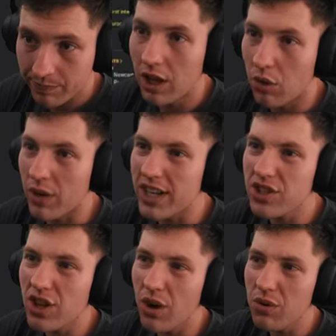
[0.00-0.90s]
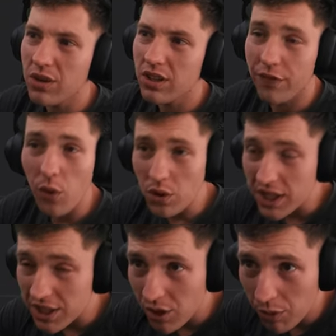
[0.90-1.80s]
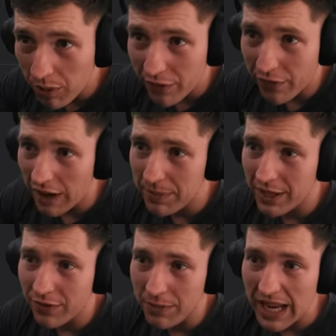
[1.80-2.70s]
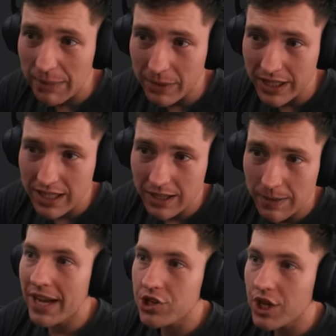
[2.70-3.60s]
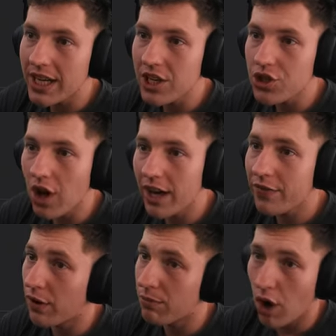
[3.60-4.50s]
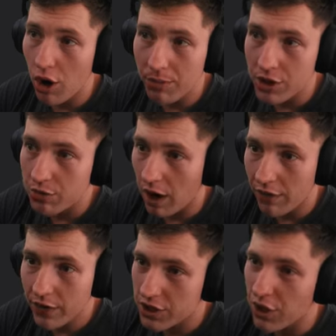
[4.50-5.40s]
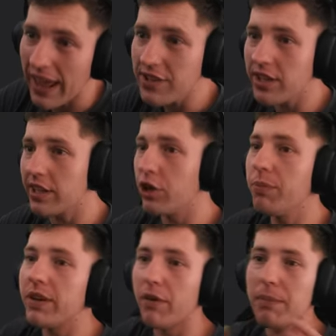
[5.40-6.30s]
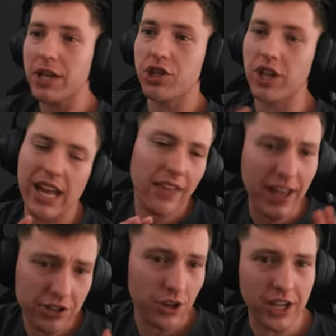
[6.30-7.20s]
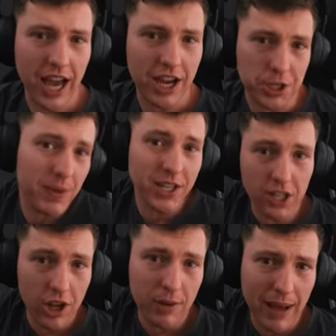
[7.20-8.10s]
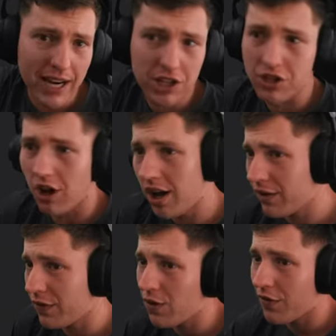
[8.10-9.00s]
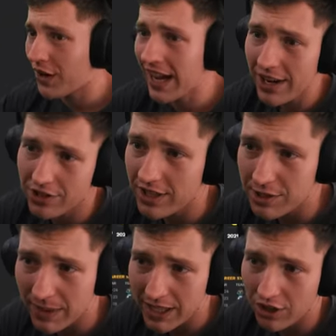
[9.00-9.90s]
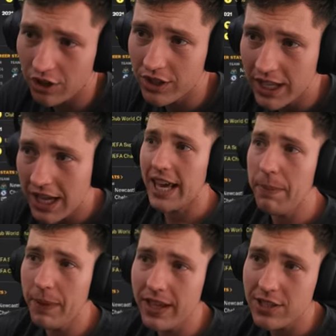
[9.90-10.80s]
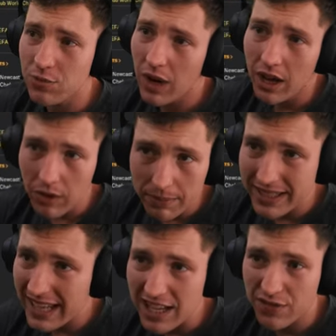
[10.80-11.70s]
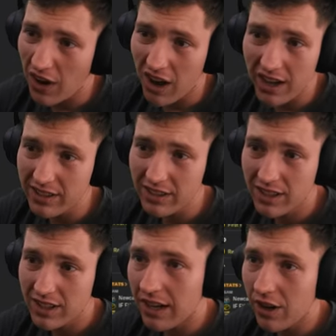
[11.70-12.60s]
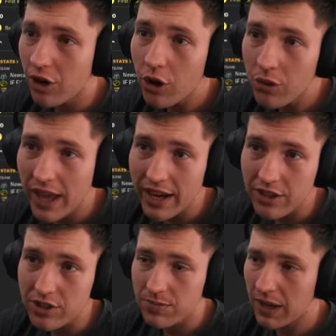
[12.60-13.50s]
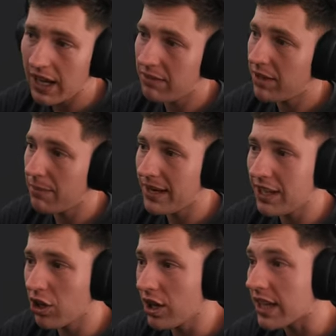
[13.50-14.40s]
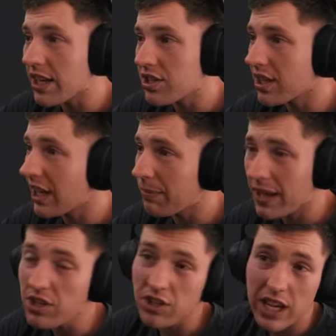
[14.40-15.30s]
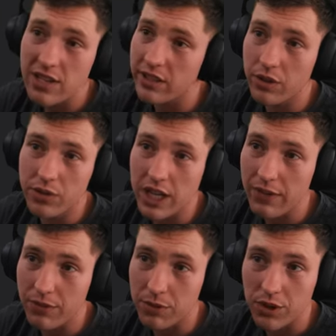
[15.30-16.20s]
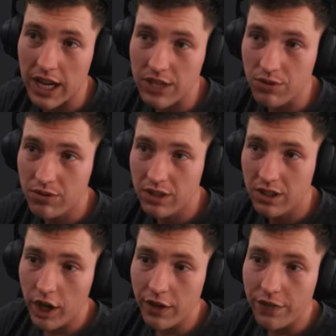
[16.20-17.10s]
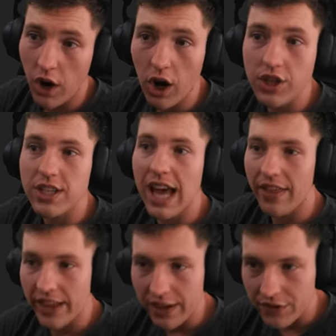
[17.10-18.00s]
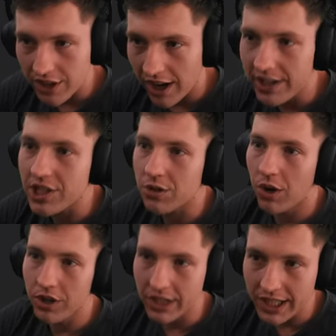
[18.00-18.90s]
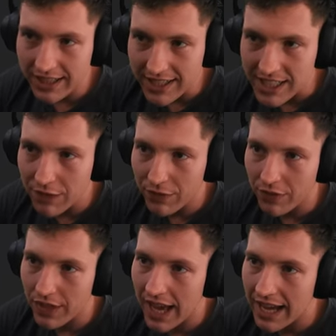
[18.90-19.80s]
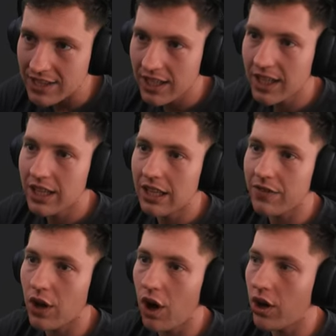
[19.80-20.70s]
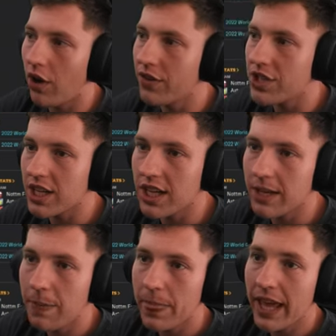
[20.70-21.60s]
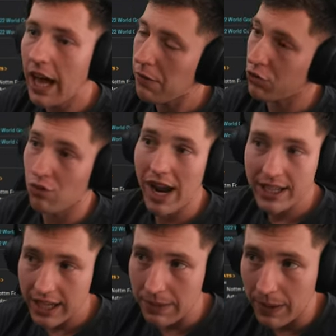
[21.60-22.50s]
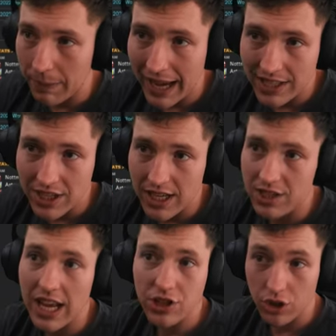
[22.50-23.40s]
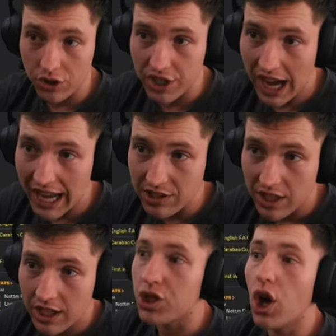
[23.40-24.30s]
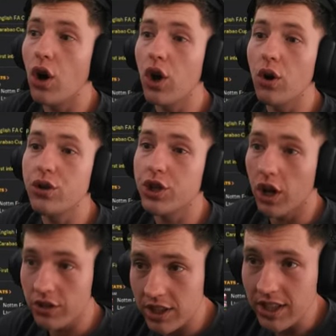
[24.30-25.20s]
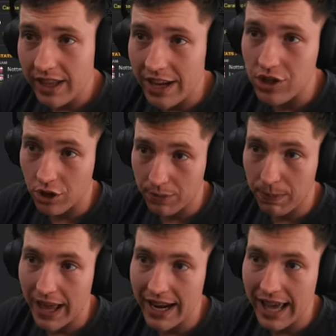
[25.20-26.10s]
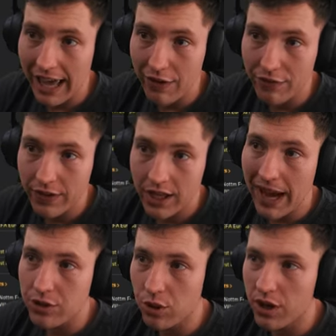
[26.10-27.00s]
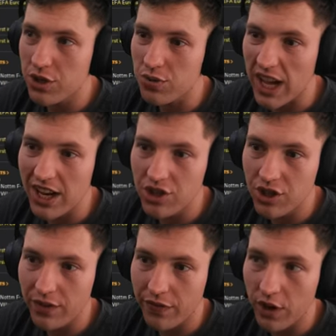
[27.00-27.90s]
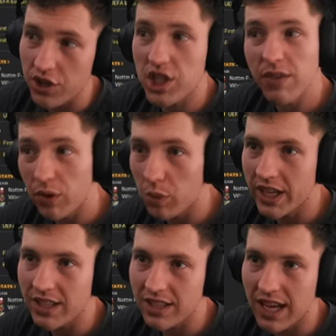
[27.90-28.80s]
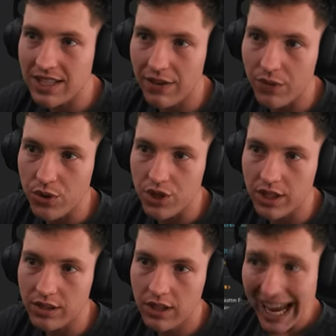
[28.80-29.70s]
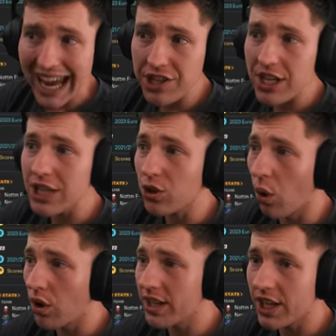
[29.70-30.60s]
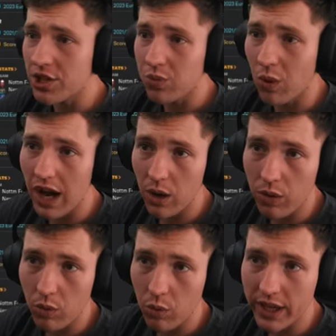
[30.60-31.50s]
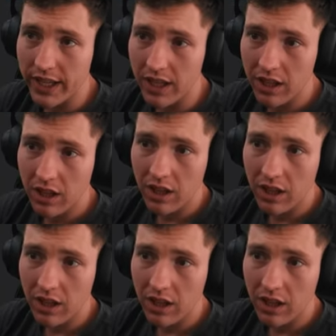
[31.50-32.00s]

Lorenzo, 42.5 million from Napoli. Mancini signed from Roma as well. So they did a little bit of a mixture. Now, that's okay. Spend a lot of money, sign a few free agents. That's bloody good. Kepa as well. I mean, that's fine. And I don't know who that is, but, I mean, they've got a decent keeper. That's a decent little team from Newcastle. Nottingham Forest, now they've signed a squad. Look at the depth of that. They've got, obviously, a great keeper, Martinez. That's a good start. Diogo Jota. That's a good player to have. Pau Torres, who's injured for 7 weeks. That's unfortunate. Anthony Gordon as well, the winger.